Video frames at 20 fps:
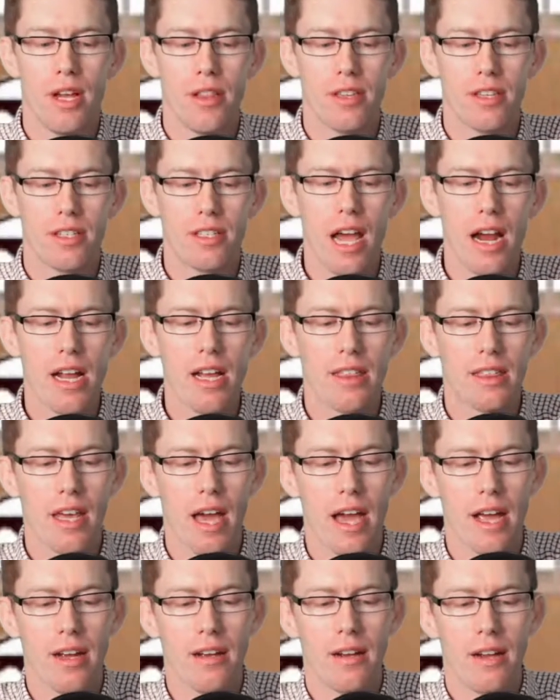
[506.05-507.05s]
The second
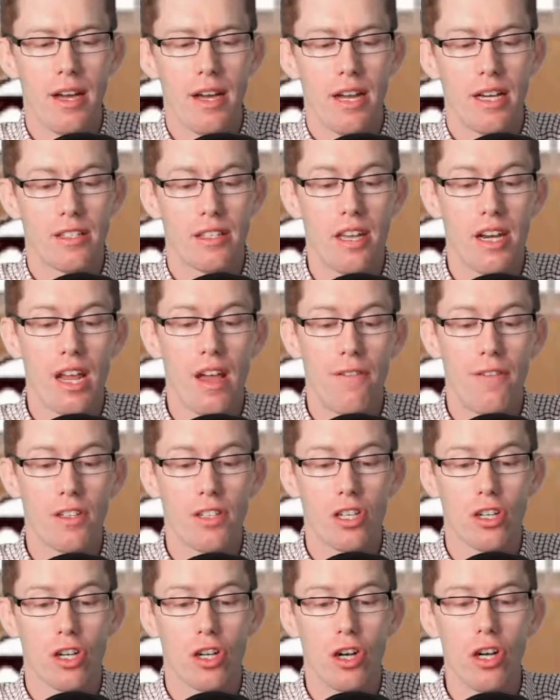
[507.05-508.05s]
thing is that if
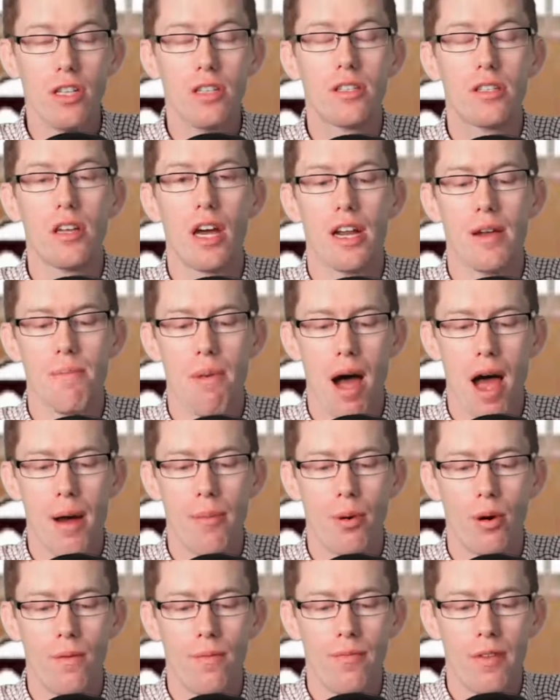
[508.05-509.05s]
it's a good study
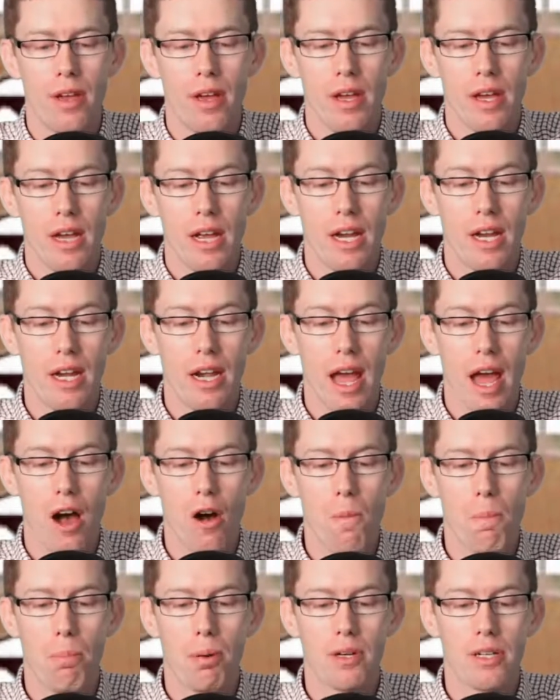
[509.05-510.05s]
Bible, it can
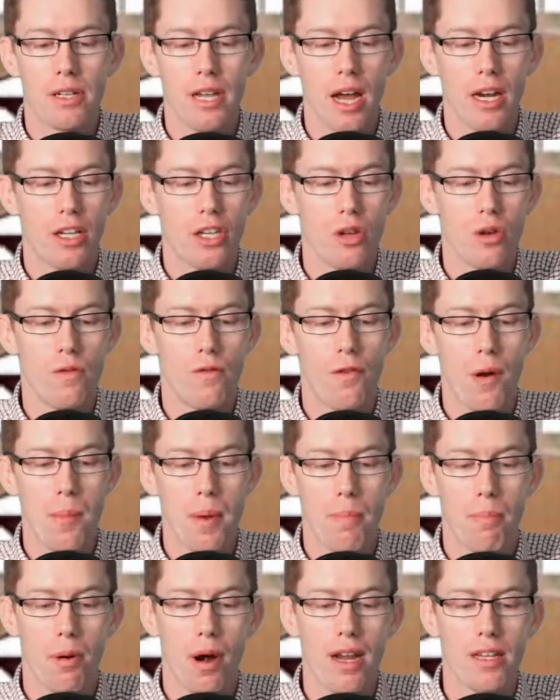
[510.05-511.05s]
help protect you from
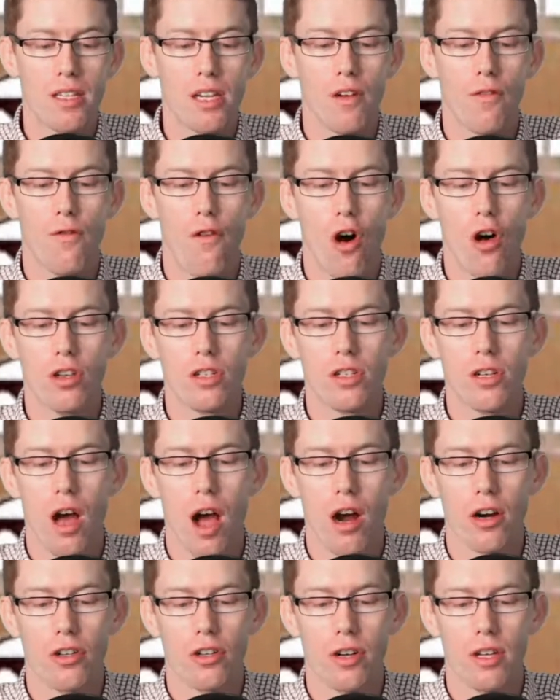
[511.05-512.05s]
embracing false
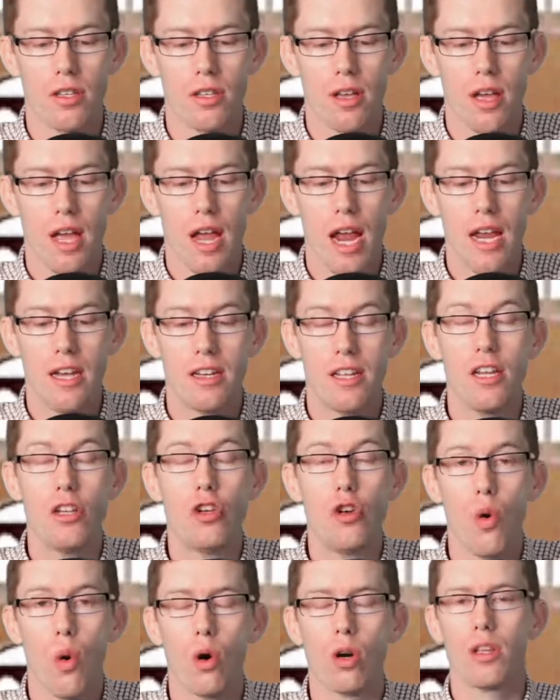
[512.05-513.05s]
doctrines and
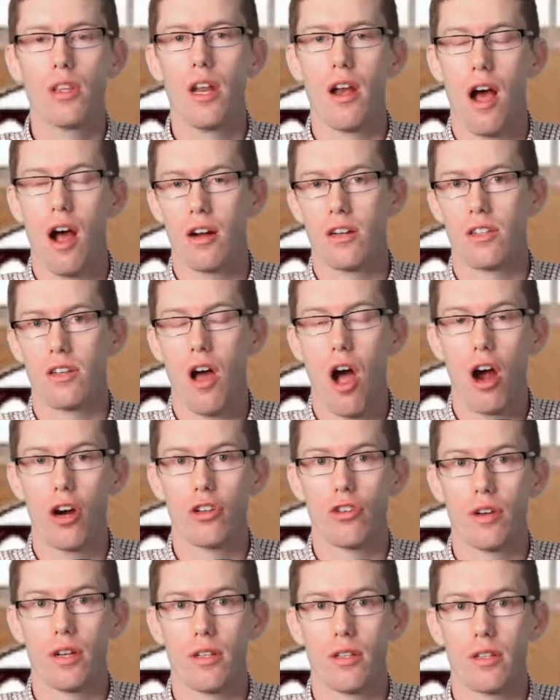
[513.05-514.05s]
teach you orthodox
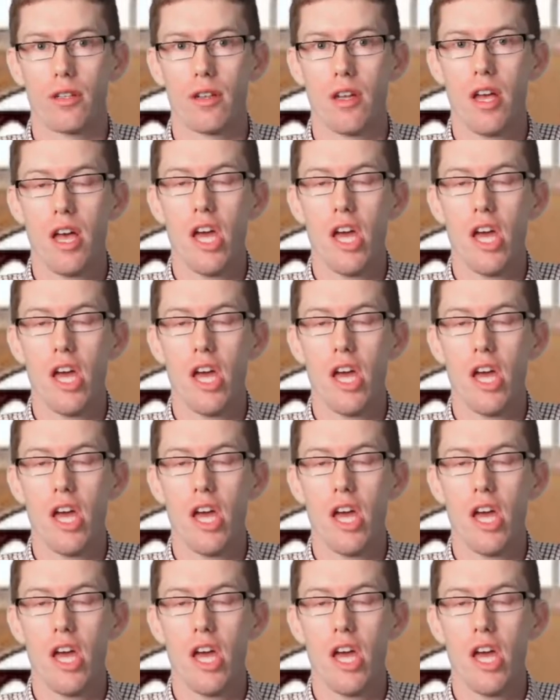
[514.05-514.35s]
doctrines.